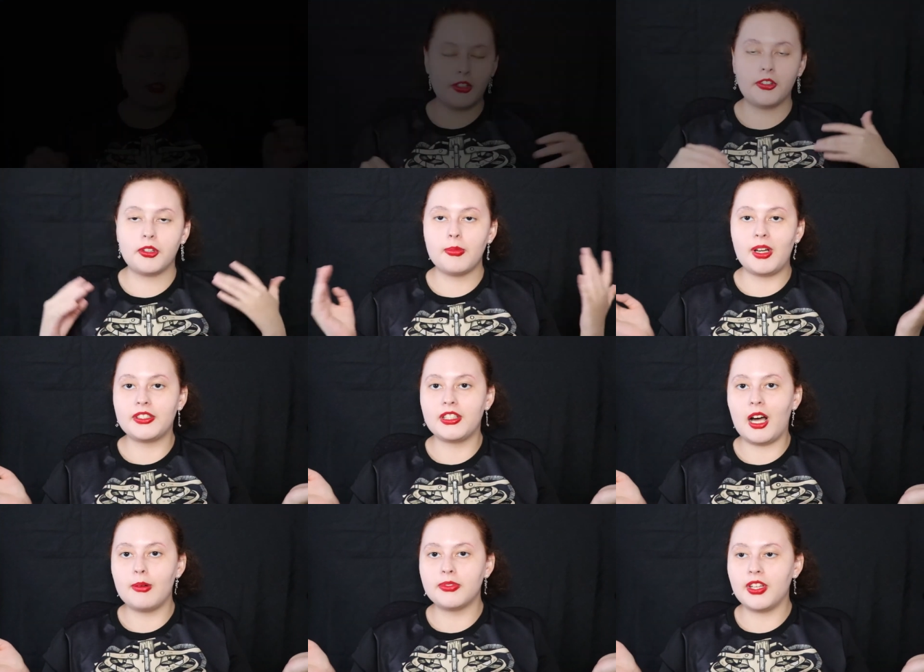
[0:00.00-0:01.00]
So those are my
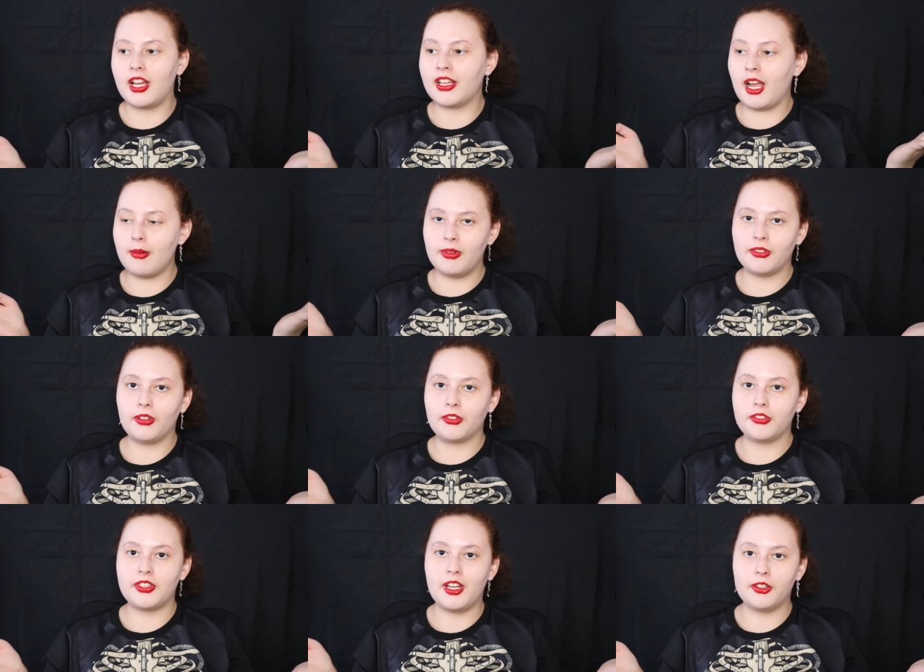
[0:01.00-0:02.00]
top 10
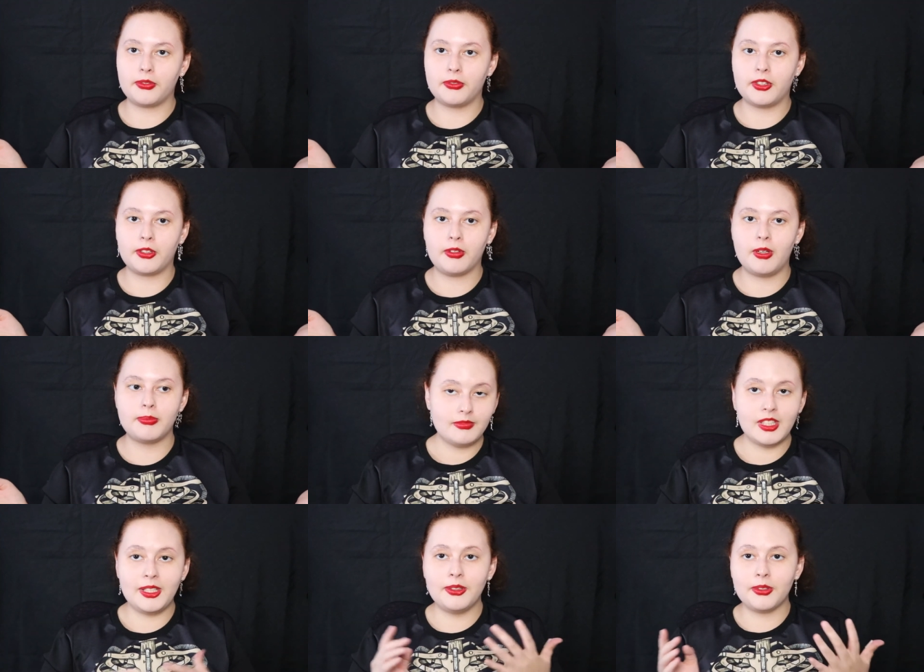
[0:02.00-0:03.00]
episodes of Tales from the
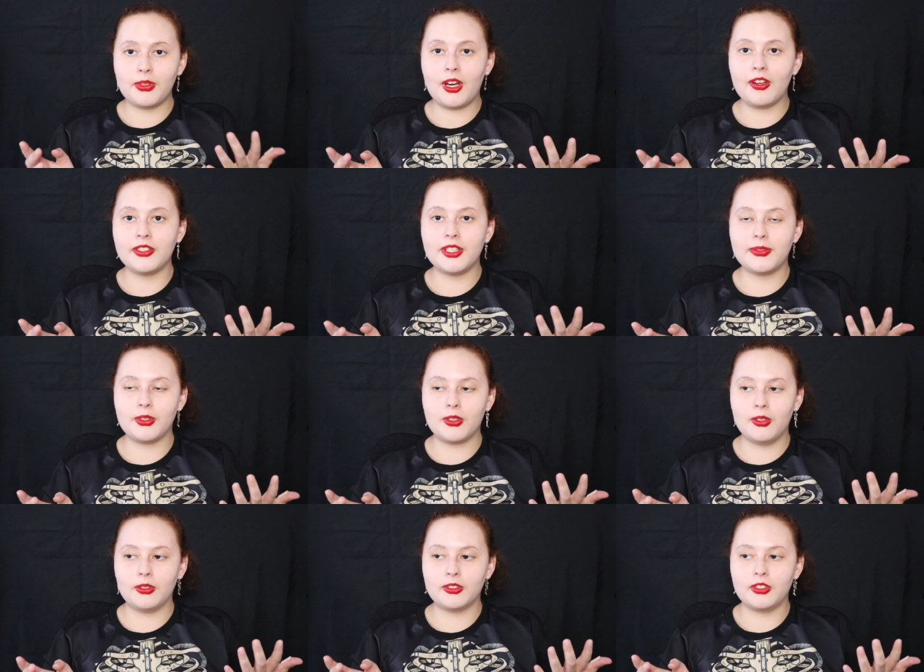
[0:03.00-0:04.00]
Crypt. It was very
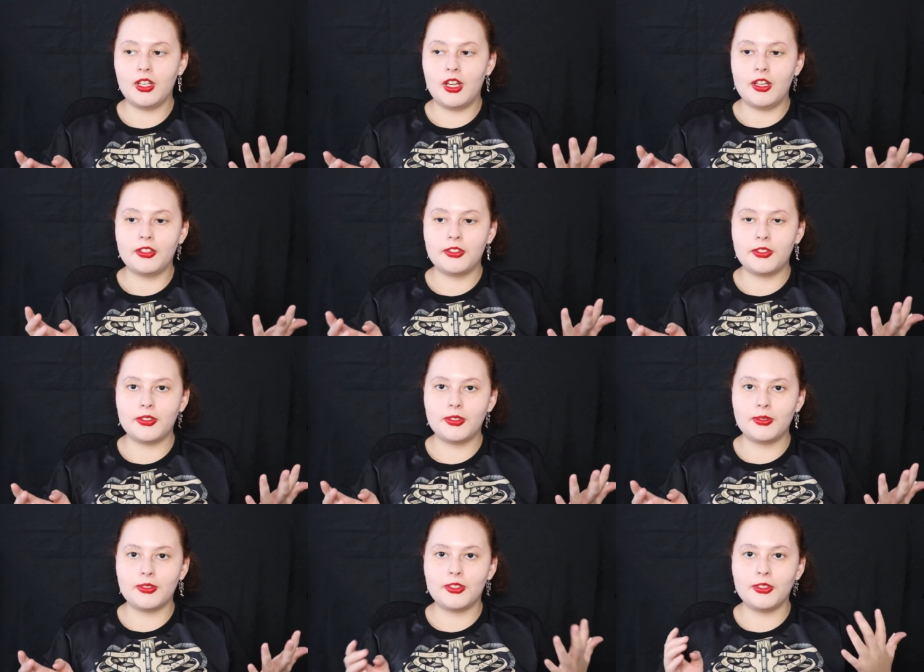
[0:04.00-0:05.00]
difficult
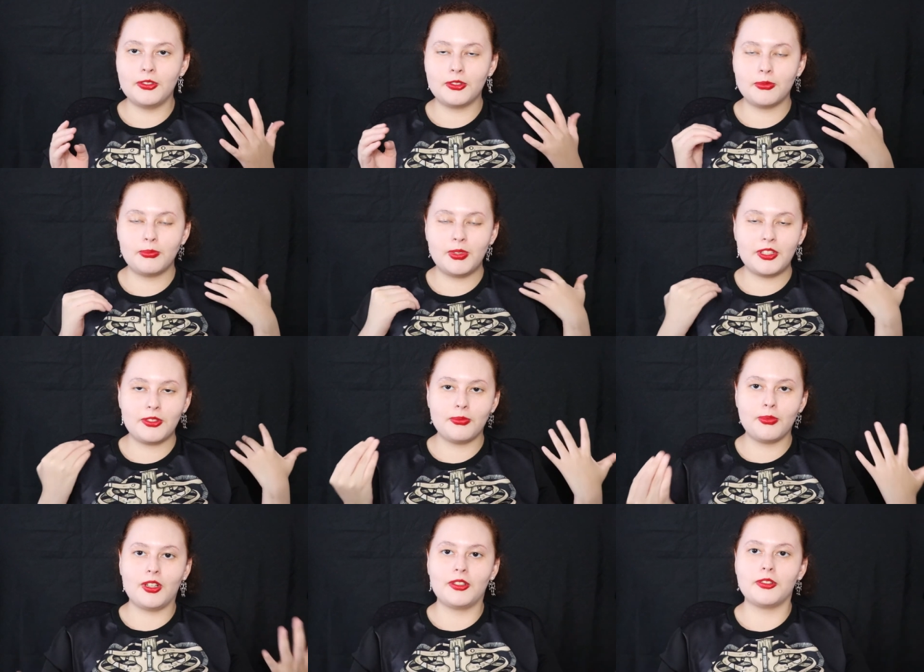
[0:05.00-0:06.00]
to choose which
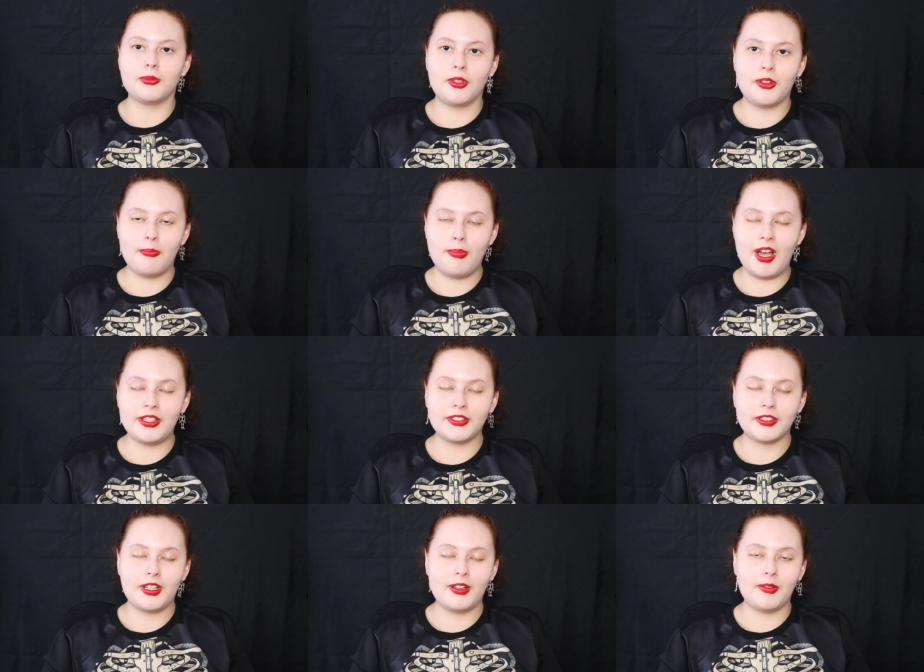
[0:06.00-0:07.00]
ones were the
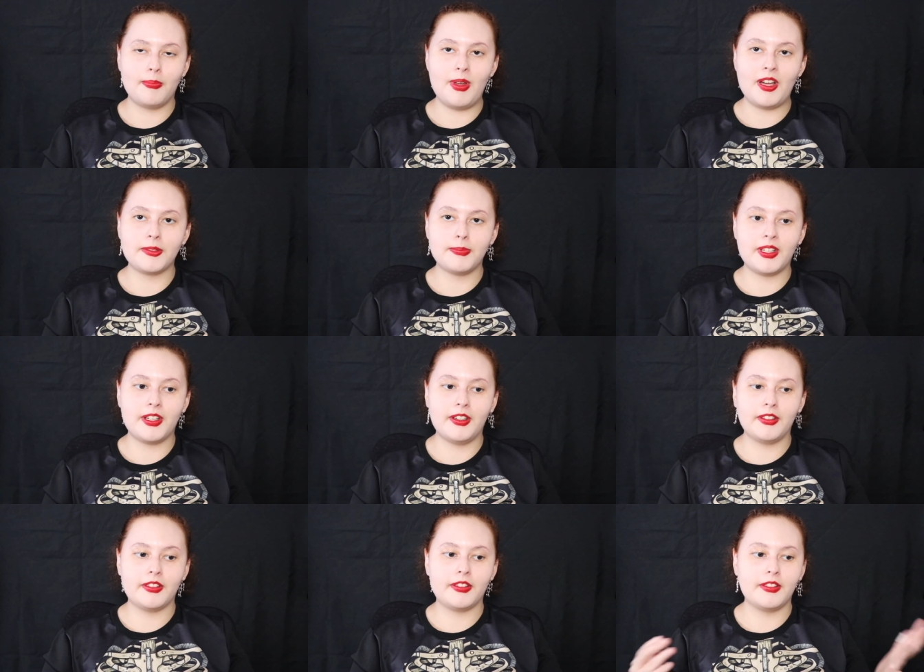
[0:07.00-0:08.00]
best
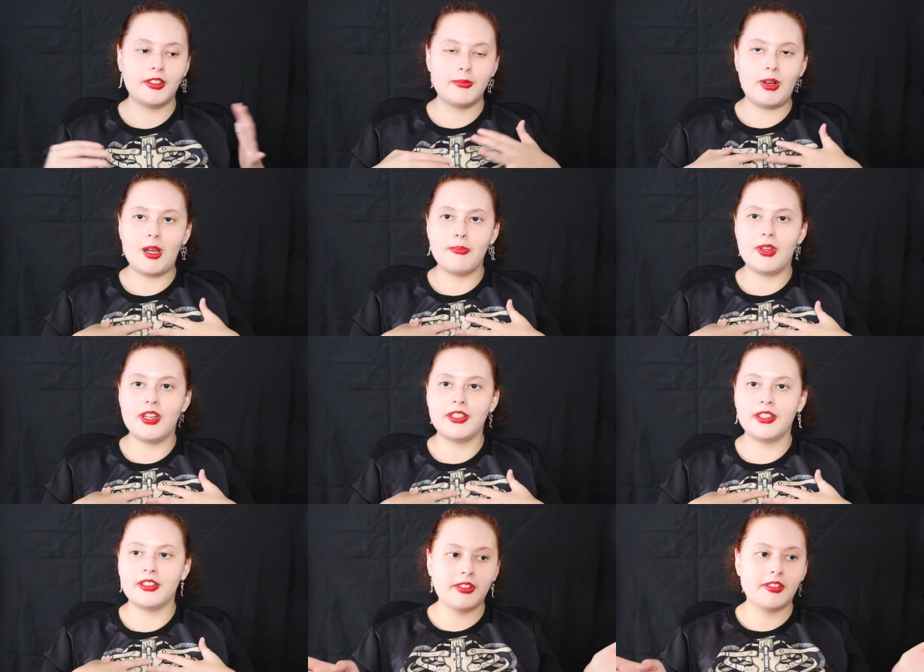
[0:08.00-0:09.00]
because, in my
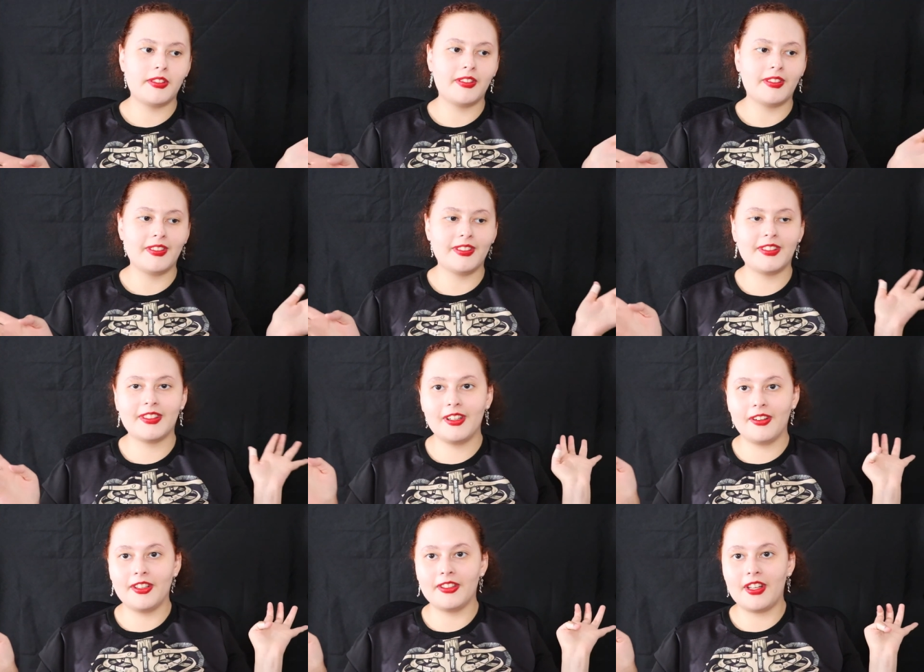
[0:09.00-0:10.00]
opinion, this
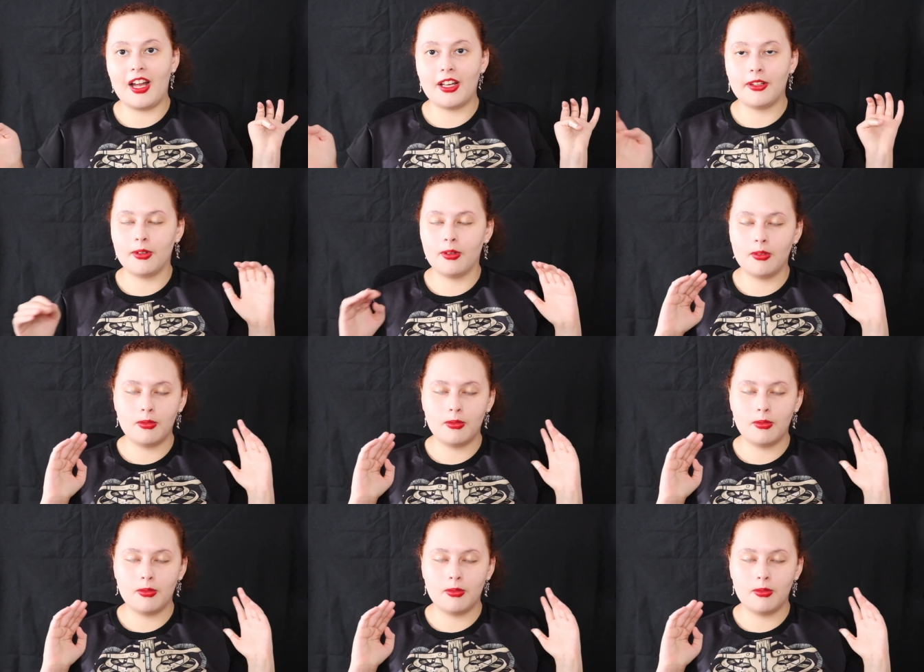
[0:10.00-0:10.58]
series had